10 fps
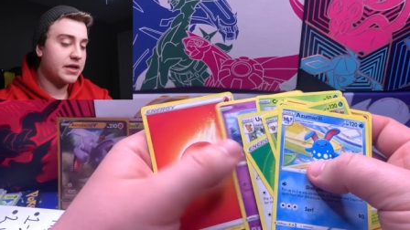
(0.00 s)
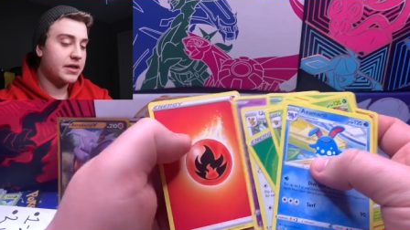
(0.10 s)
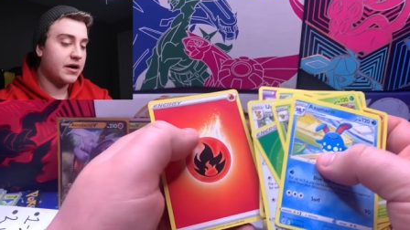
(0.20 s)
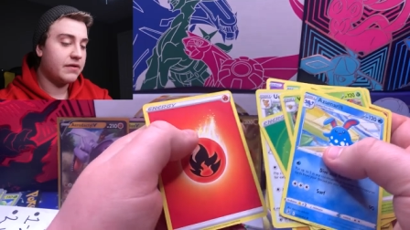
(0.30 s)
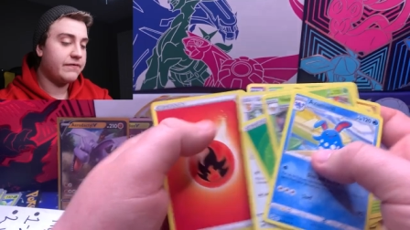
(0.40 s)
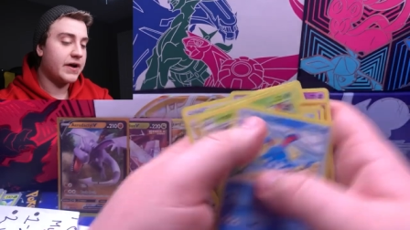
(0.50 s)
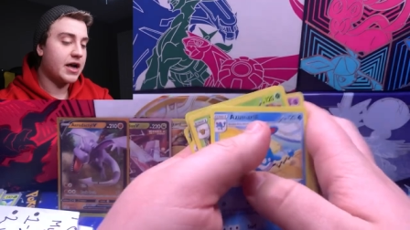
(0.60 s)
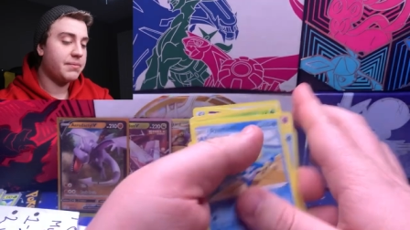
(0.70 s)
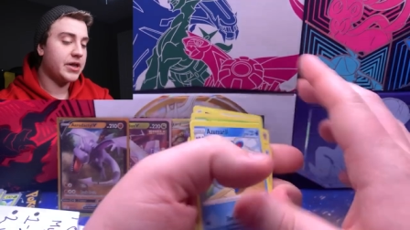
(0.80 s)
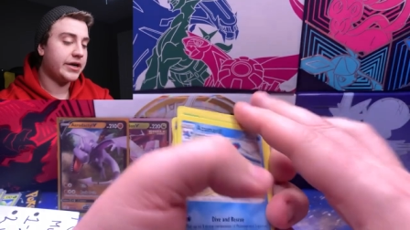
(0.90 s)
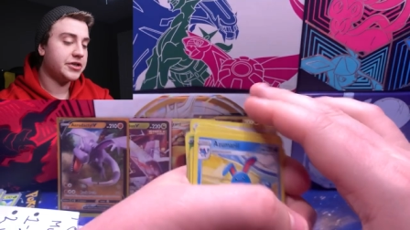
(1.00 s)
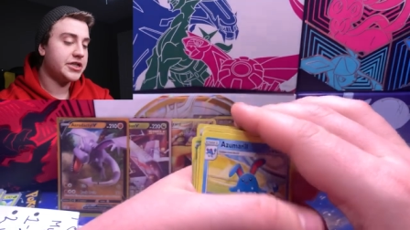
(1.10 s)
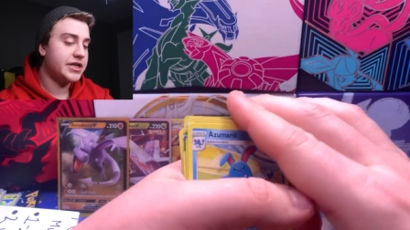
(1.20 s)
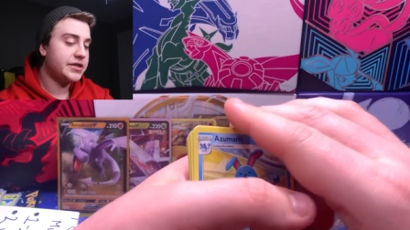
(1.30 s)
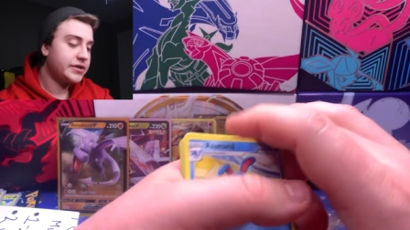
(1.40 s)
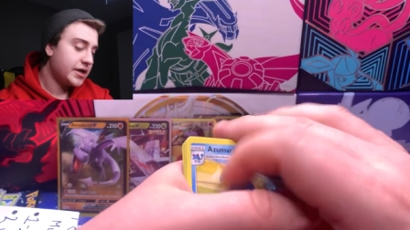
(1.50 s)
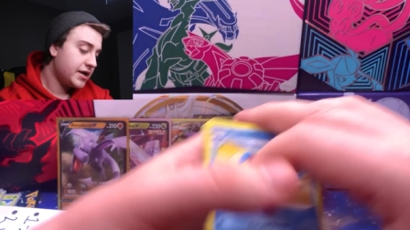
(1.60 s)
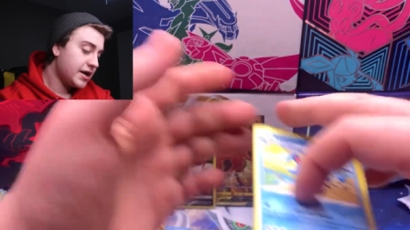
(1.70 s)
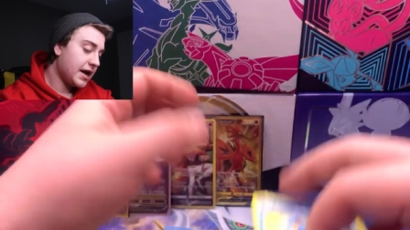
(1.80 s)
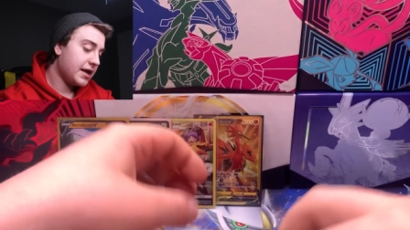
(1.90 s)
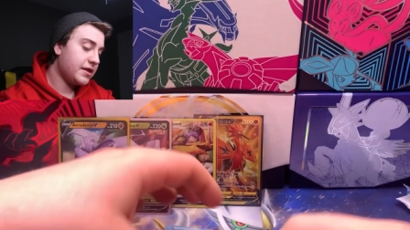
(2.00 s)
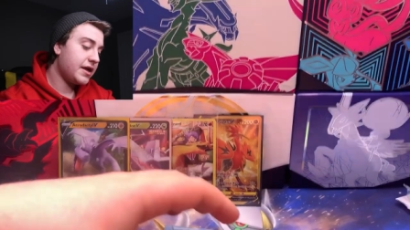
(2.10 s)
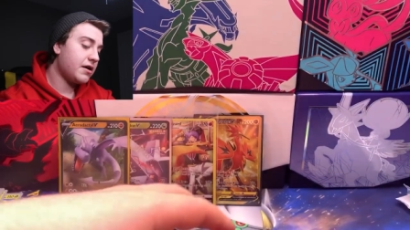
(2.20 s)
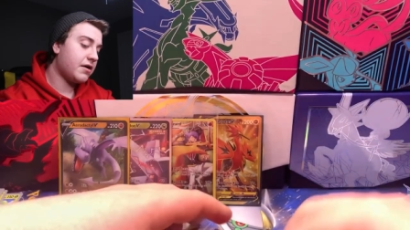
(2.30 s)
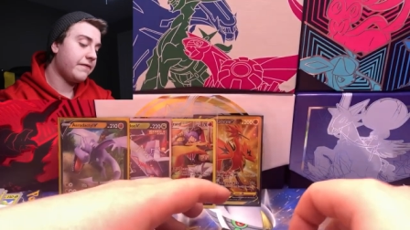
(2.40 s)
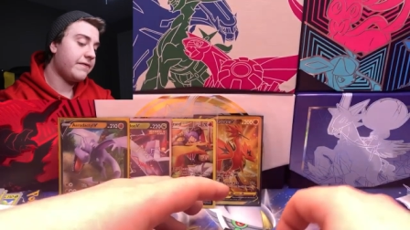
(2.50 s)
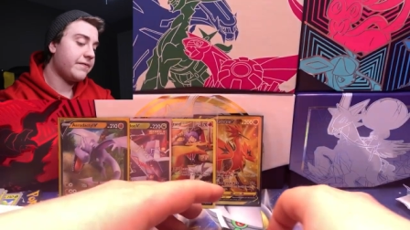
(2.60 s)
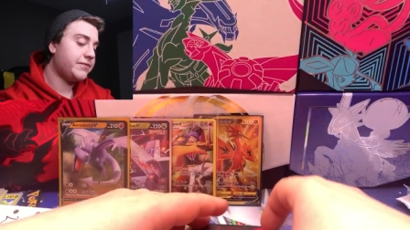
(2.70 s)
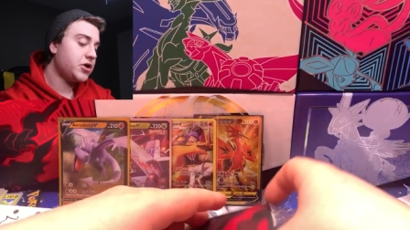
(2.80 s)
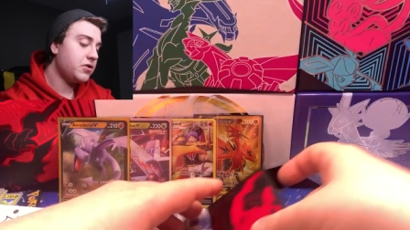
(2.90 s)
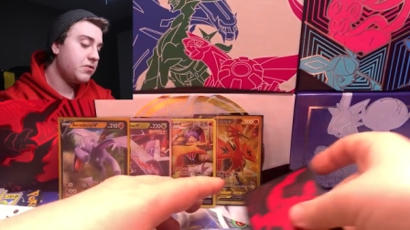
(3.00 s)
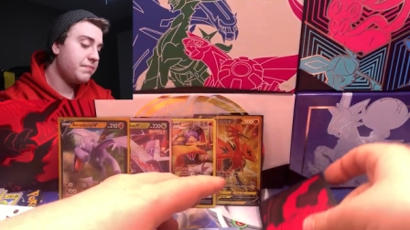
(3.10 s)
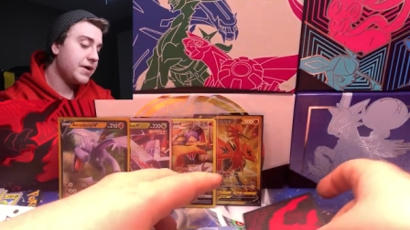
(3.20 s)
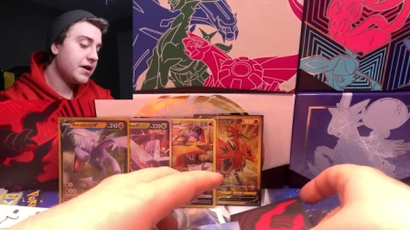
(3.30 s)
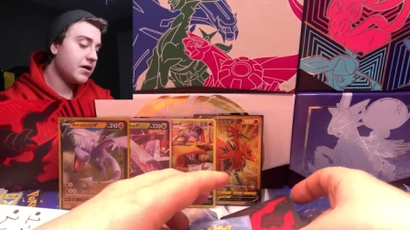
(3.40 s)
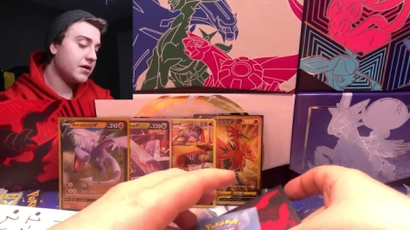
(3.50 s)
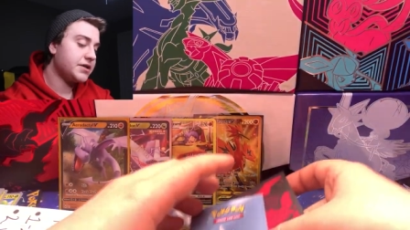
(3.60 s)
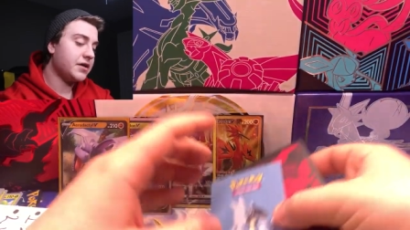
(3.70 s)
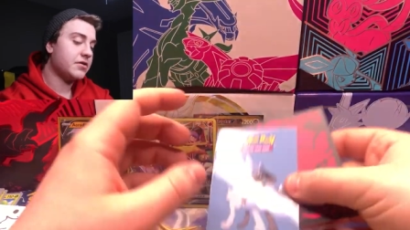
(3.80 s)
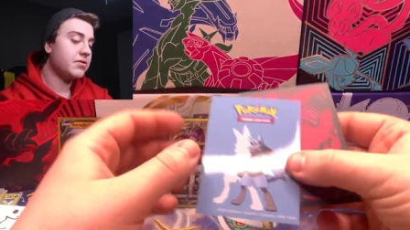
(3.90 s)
in there, a couple energies. And then our two big cards here.